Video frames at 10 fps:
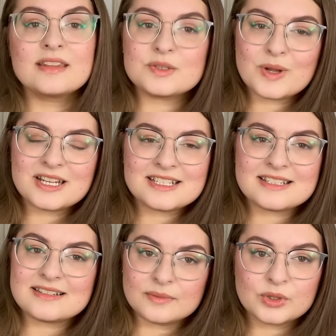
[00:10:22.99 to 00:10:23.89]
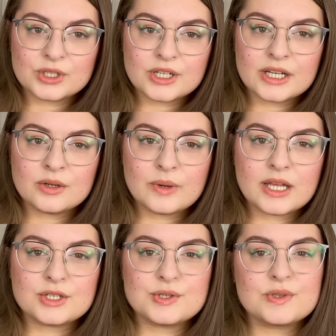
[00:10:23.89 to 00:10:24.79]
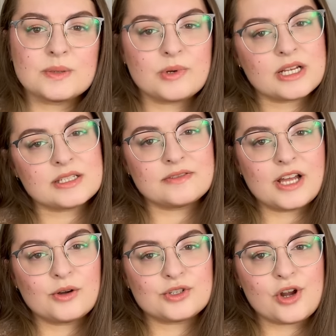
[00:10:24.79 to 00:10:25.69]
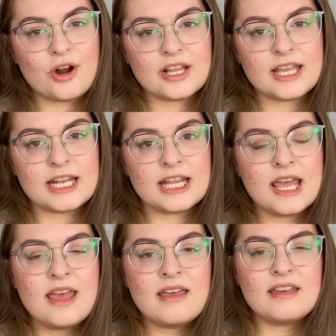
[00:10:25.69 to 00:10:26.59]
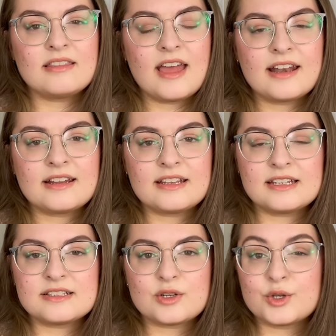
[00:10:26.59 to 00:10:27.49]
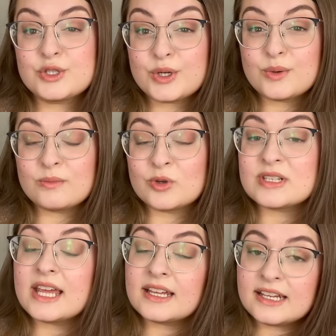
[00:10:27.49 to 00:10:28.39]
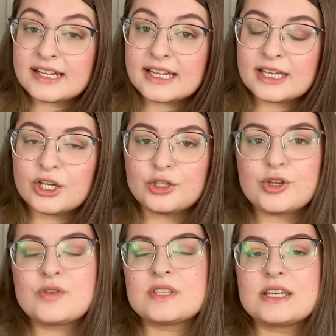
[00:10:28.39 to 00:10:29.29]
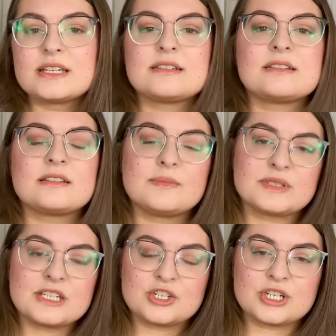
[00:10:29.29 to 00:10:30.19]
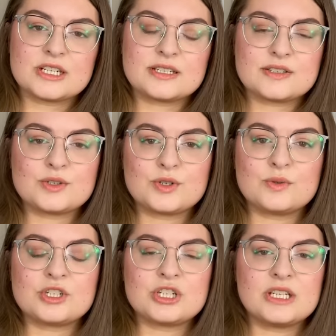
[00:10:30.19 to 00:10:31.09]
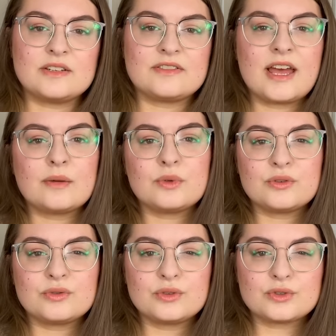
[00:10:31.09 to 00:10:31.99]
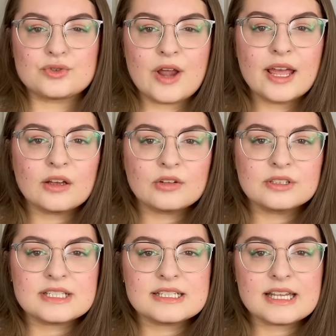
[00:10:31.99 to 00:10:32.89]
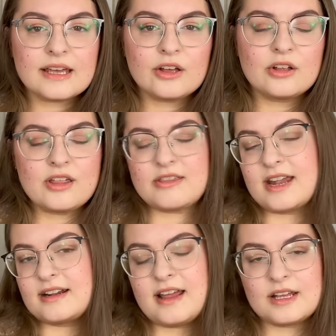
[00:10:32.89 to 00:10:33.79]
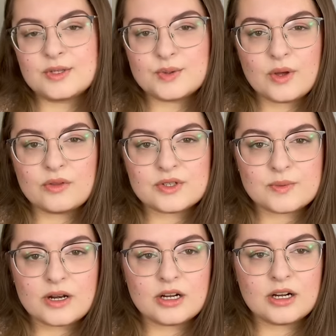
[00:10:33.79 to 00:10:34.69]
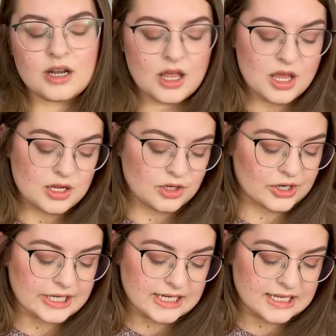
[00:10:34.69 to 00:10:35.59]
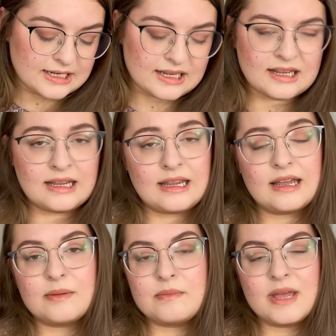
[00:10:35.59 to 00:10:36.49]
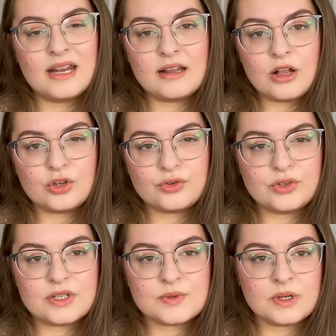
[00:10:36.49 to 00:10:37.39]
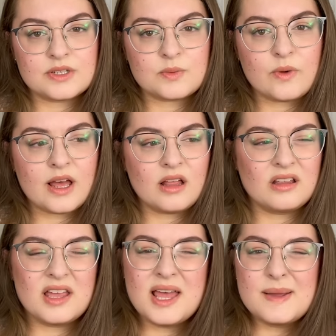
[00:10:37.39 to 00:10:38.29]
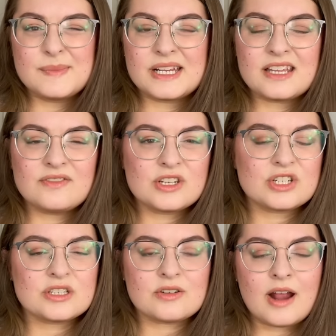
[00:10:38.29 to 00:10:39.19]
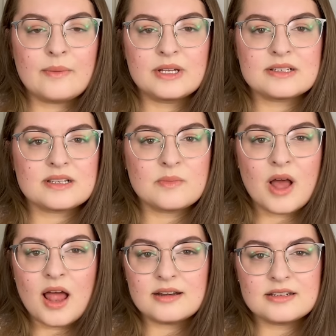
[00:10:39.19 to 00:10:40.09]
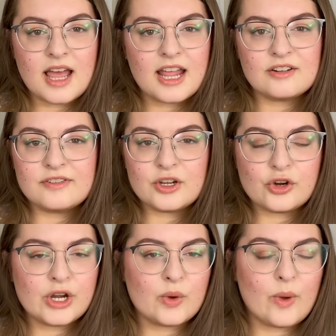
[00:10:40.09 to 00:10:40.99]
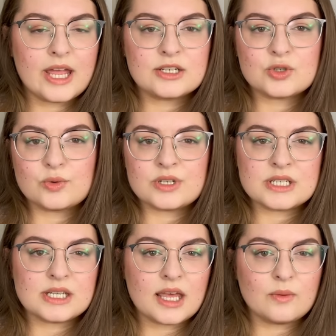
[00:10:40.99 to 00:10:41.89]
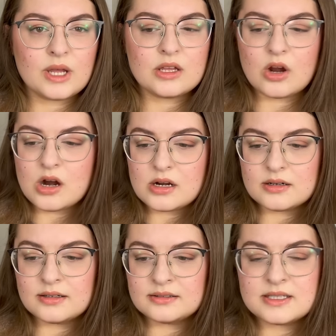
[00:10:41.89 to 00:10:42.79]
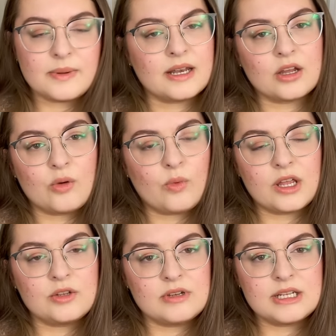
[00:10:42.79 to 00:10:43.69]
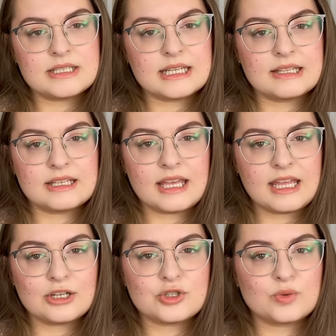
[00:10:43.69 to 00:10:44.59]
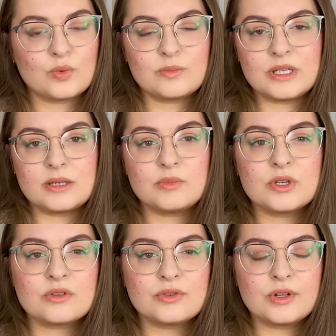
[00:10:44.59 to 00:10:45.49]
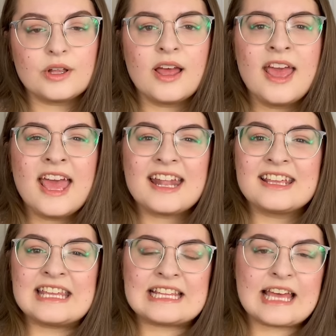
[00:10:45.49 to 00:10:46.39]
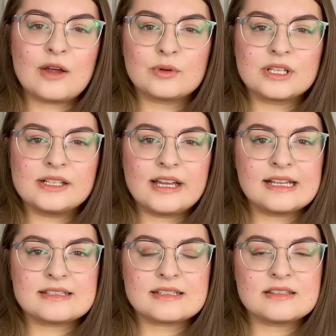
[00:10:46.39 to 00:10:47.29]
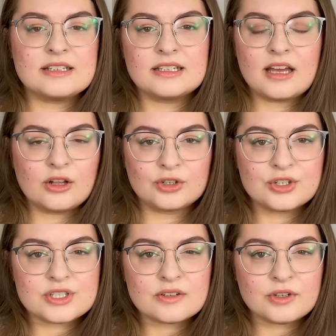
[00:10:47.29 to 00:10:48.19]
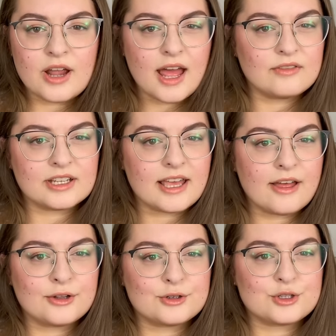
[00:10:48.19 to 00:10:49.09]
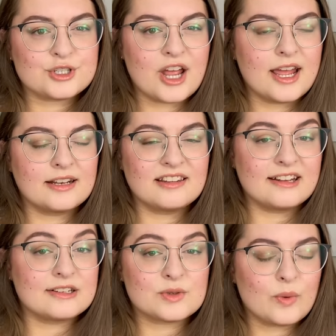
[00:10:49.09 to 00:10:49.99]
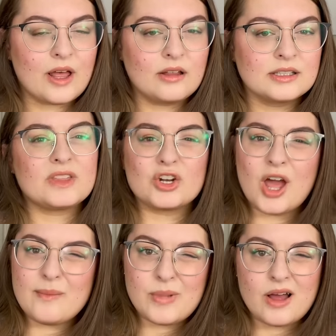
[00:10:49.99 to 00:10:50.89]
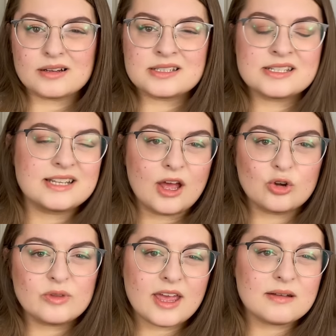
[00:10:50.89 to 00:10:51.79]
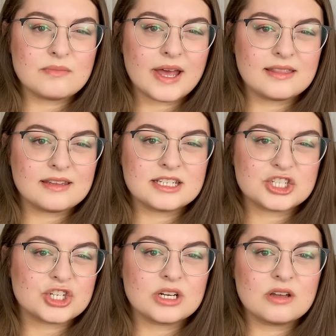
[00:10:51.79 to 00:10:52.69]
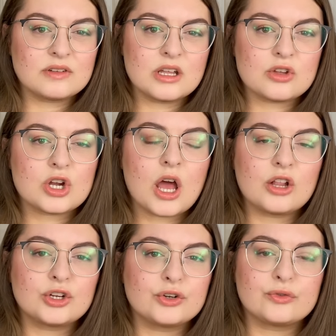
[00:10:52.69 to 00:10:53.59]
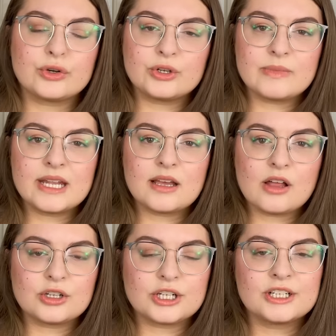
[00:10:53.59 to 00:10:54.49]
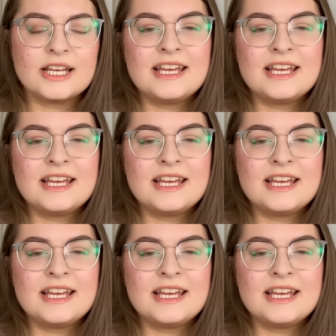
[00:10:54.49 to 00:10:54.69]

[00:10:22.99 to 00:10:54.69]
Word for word: This one is similar in a way to the pressed flowers cardigan in that it is also mosaic knitting. You're using slip stitches to achieve that beautiful triangle detail that it has throughout the sweater. You're gonna need a main color for this one as well, but even just grabbing some undyed fingering weight or DK weight yarn depending on what you need to get the gauge would be beautiful. And I think that really lets the colors of your advent calendar shine then as well. They're not bogged down then by the addition of another color for your main color.